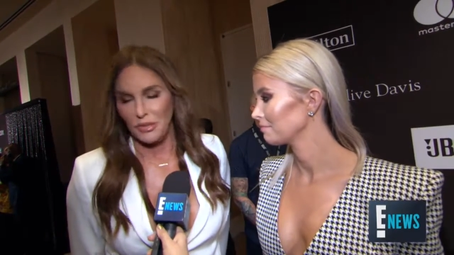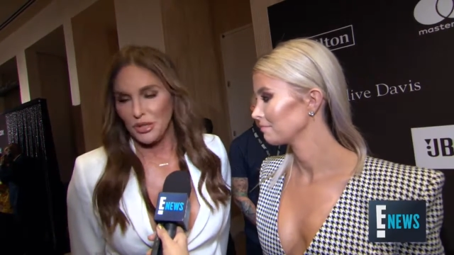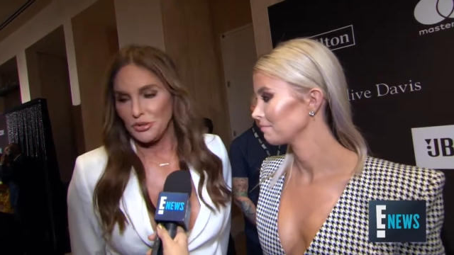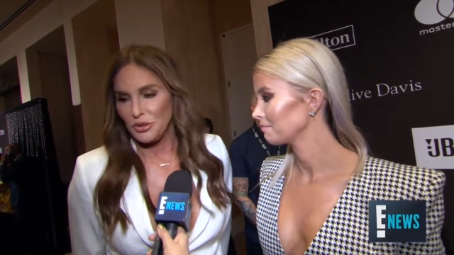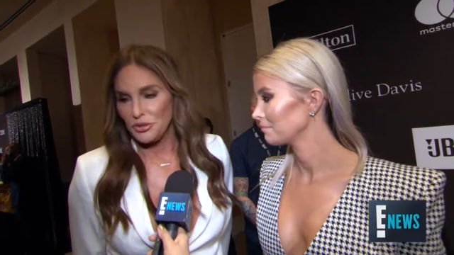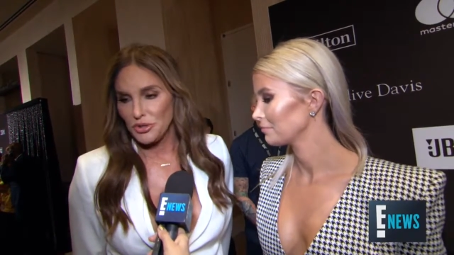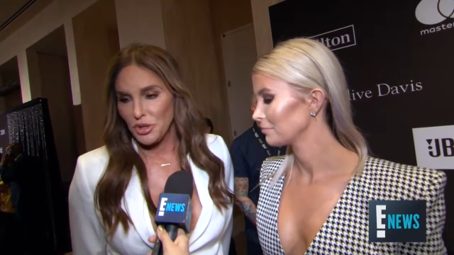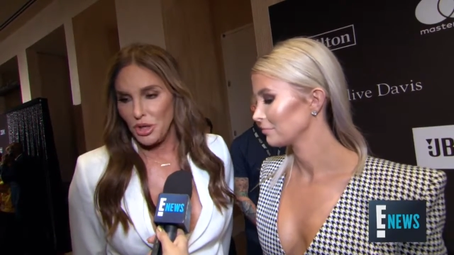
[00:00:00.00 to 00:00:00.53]
Speaker 1: I'm
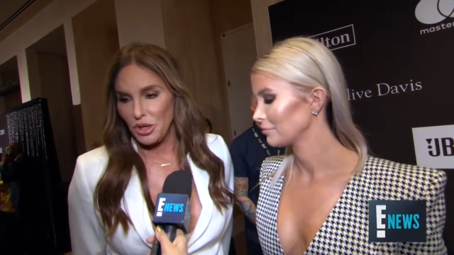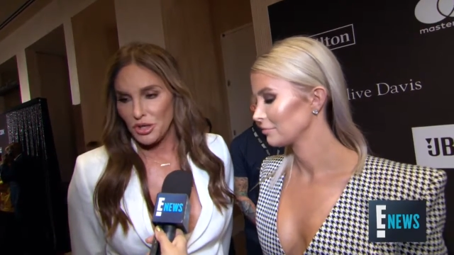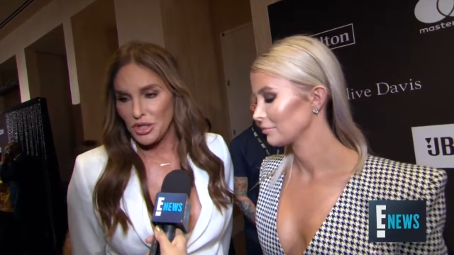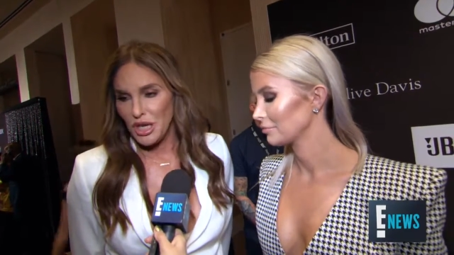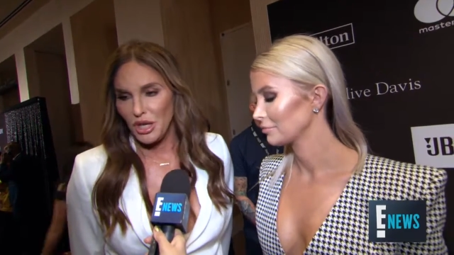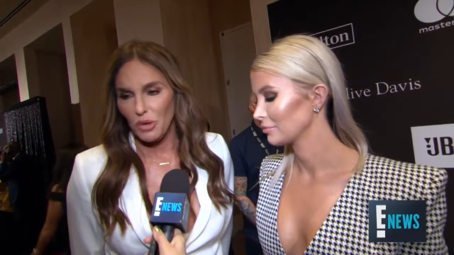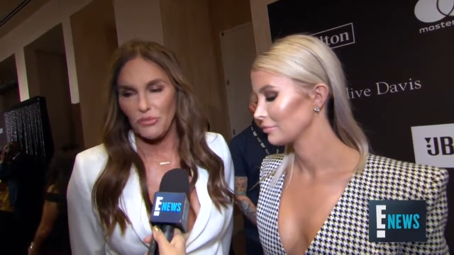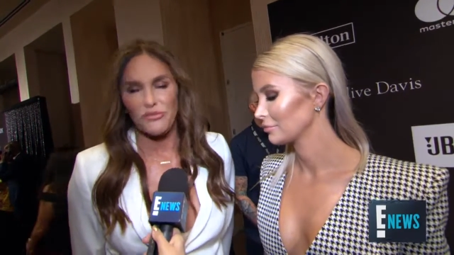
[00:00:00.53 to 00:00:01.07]
not too sure,
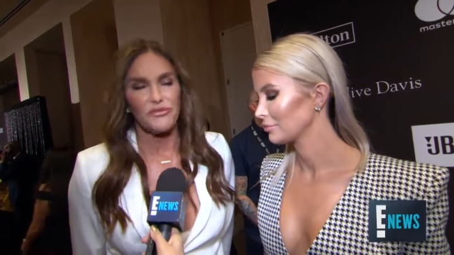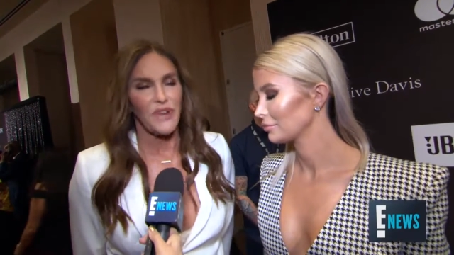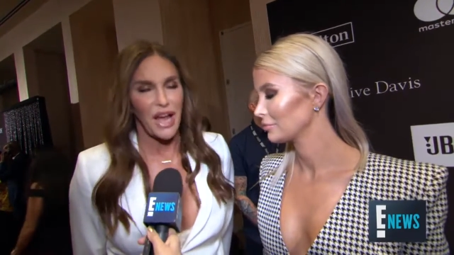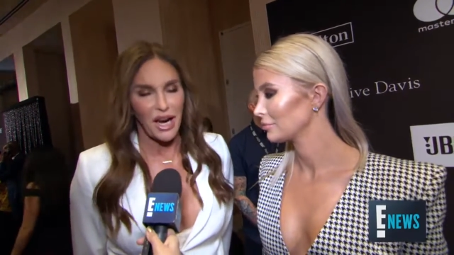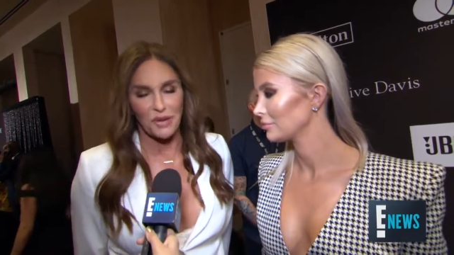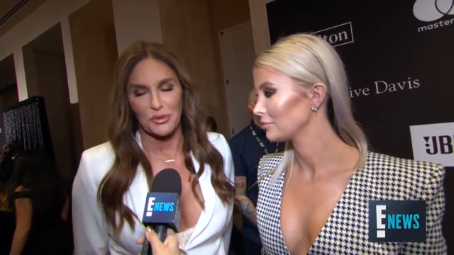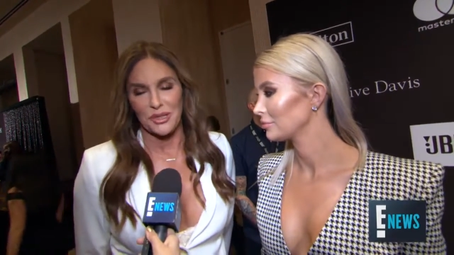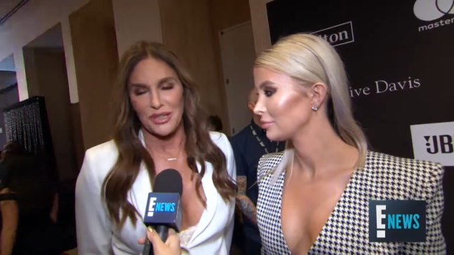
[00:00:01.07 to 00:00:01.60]
because I don't
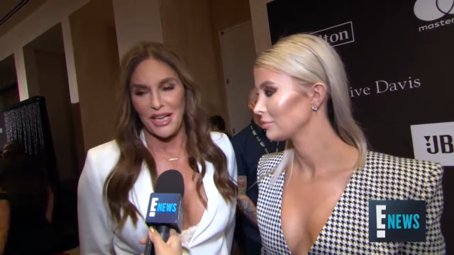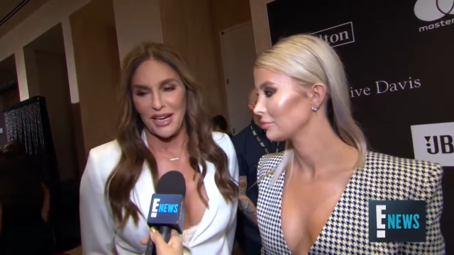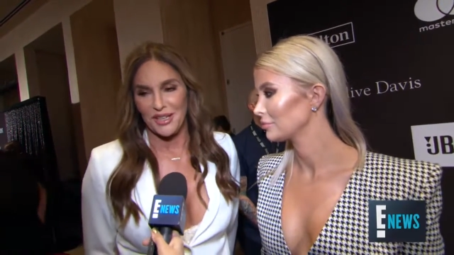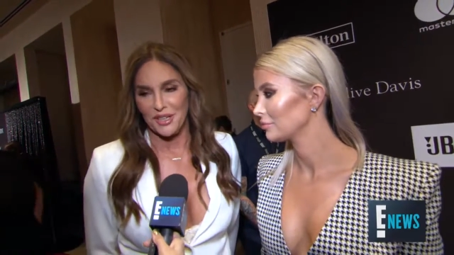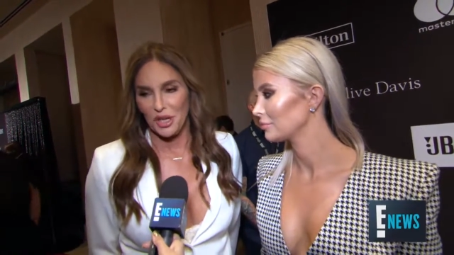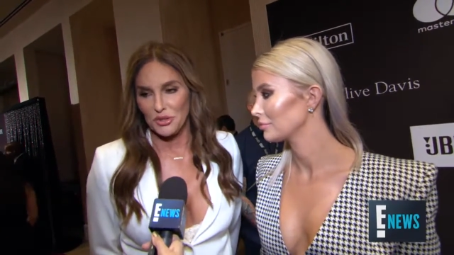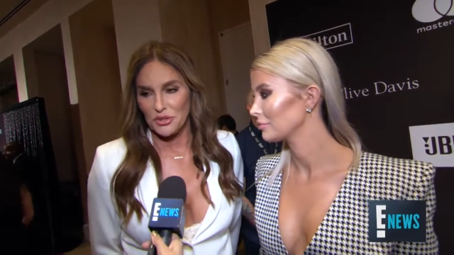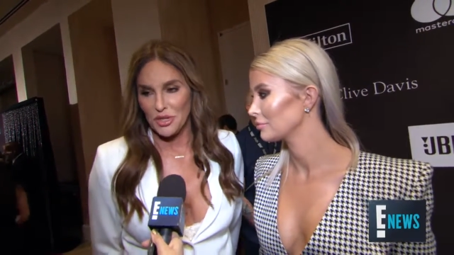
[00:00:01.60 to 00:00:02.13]
follow it
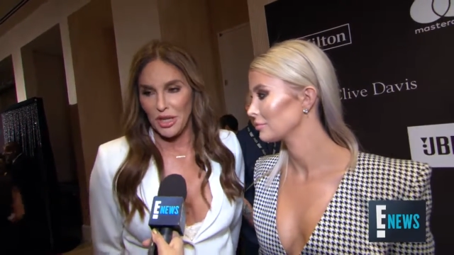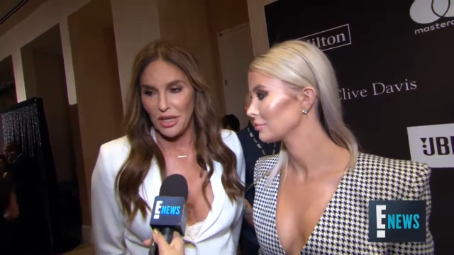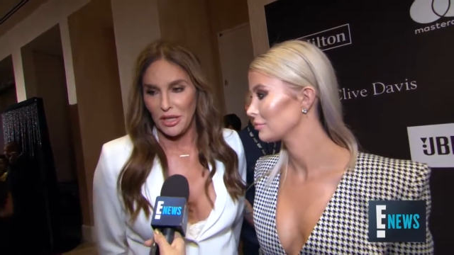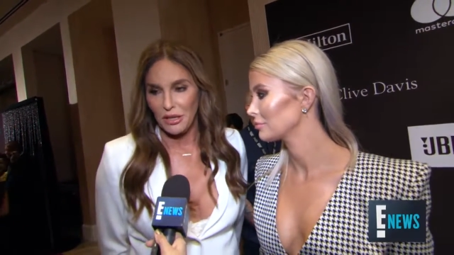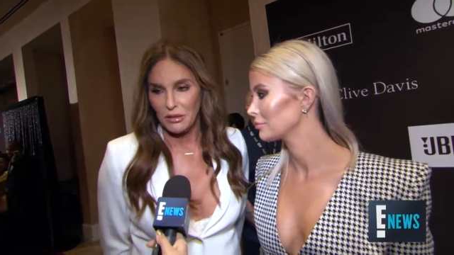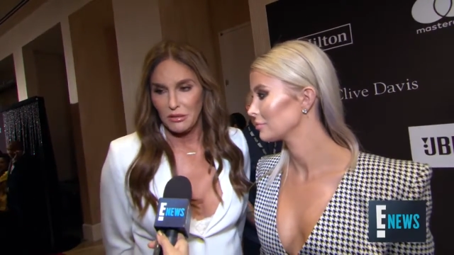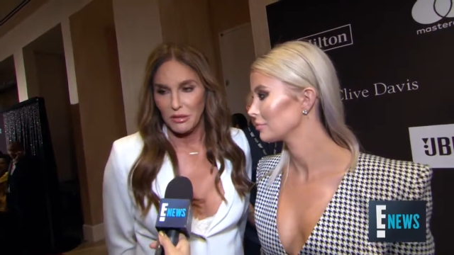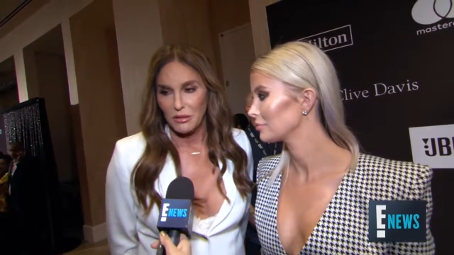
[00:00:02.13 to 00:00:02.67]
that
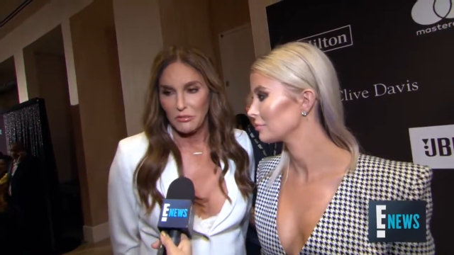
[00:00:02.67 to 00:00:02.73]
closely.